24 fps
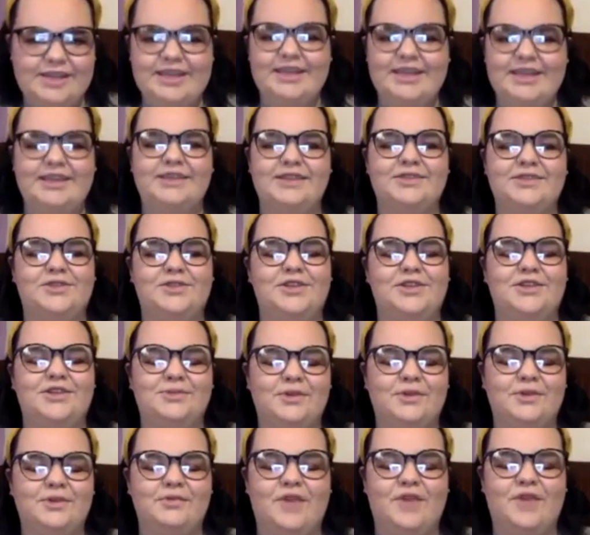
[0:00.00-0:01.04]
She is one of our
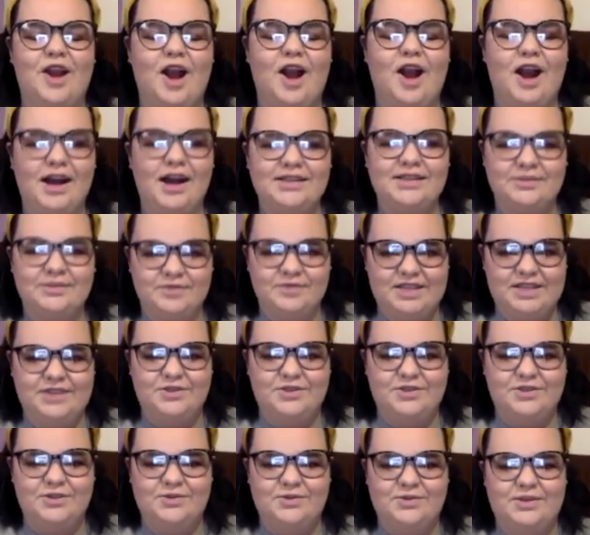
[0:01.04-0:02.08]
awesome teachers
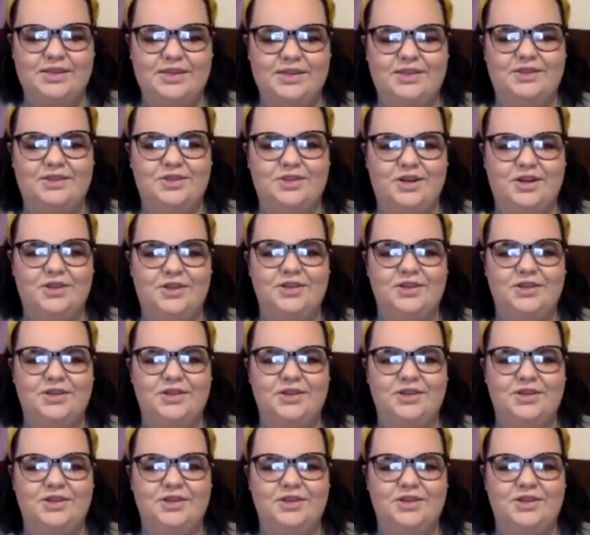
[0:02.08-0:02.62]
within the church.